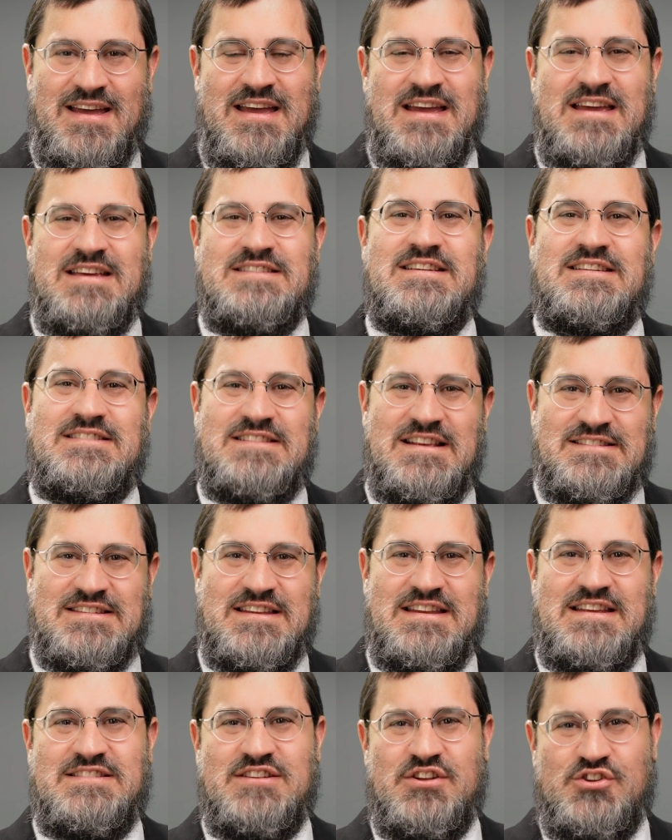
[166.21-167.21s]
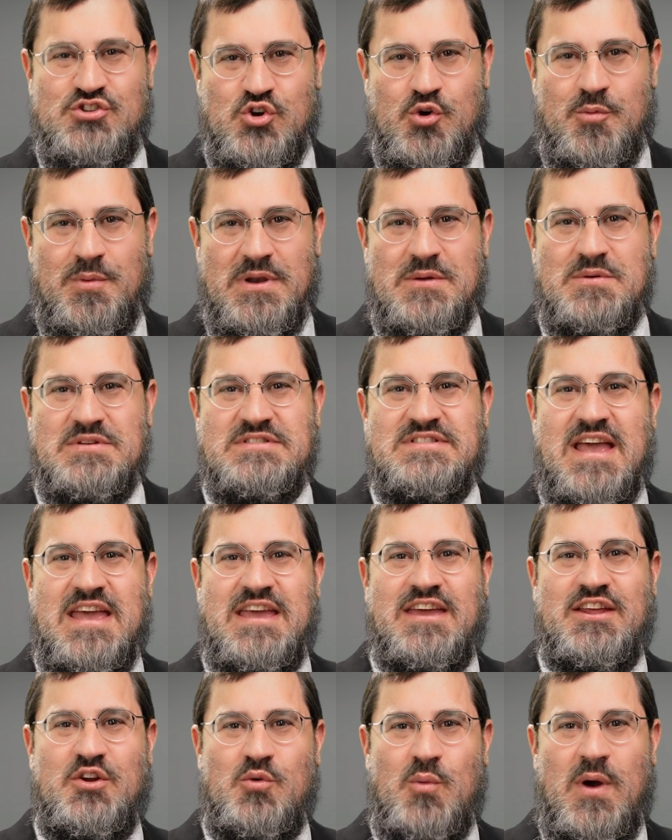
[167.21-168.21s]
He says, listen, he's a Jew, but he was
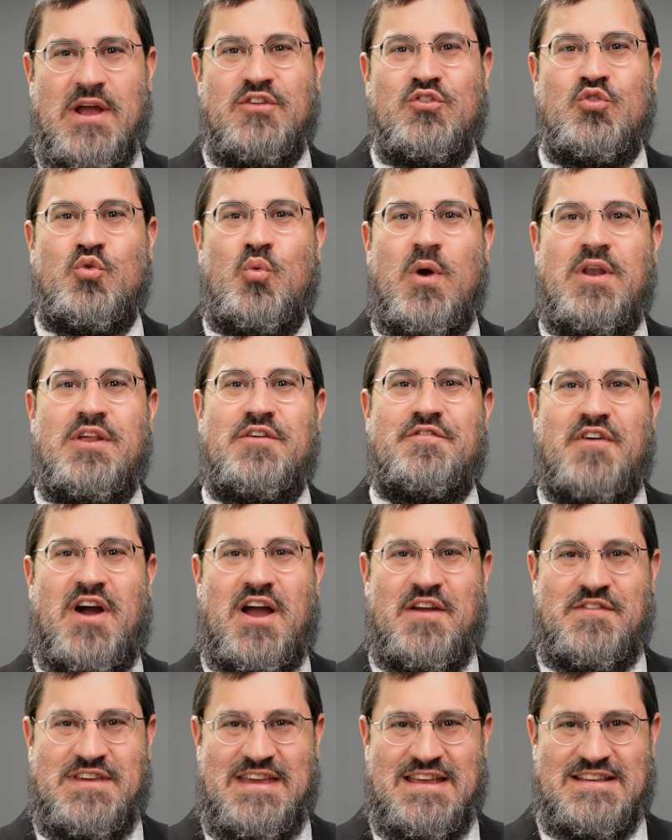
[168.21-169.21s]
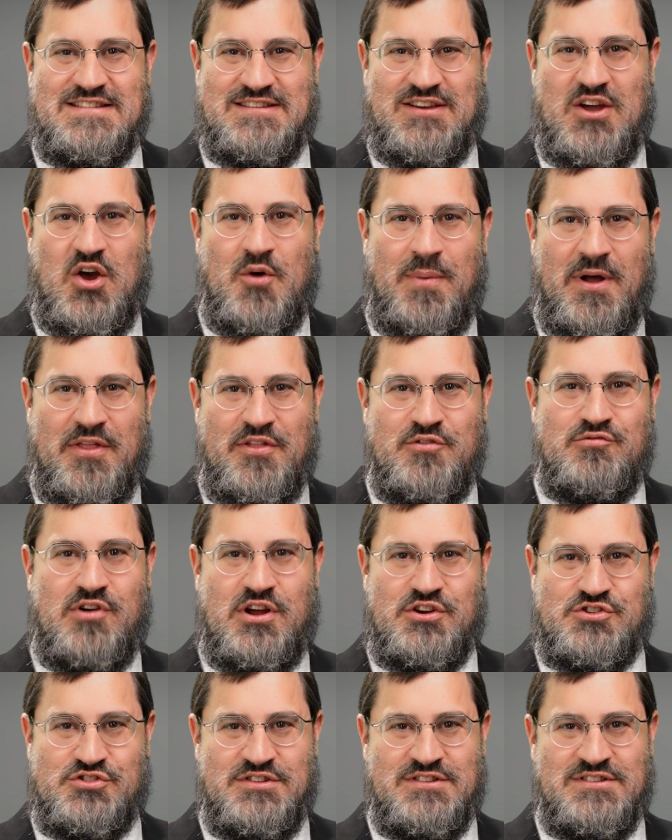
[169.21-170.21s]
taken away 25 years ago by the
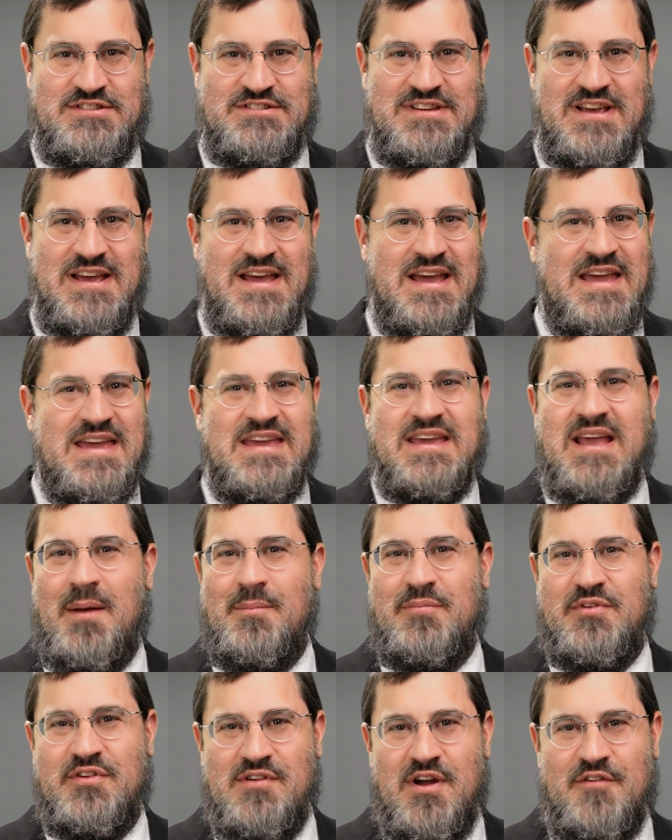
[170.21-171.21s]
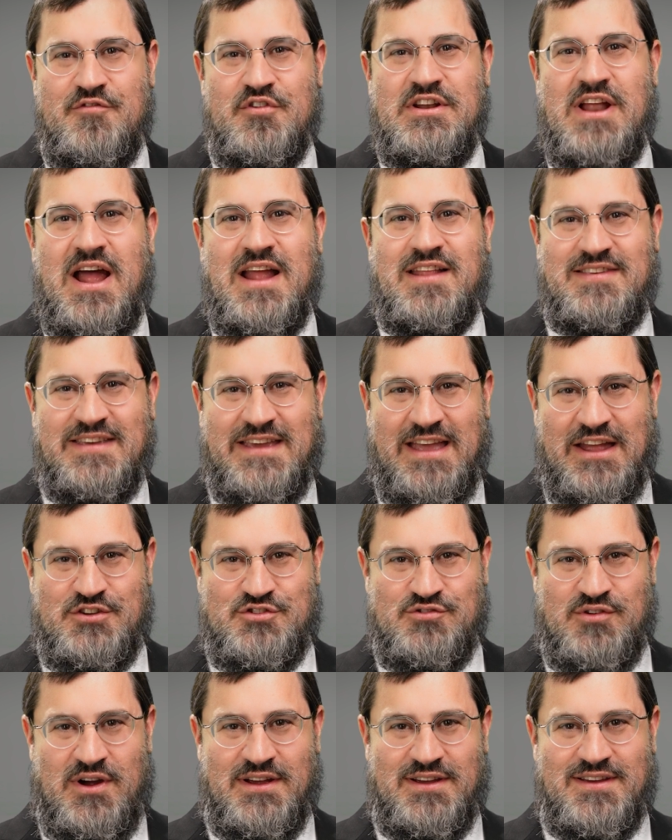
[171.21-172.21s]
Russians. He comes here every night to get
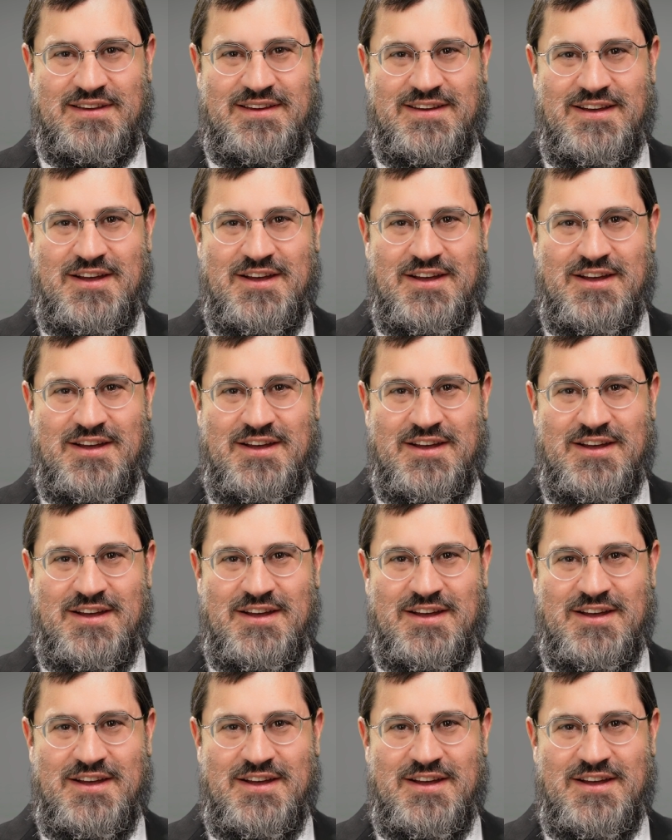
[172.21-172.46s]
drunk.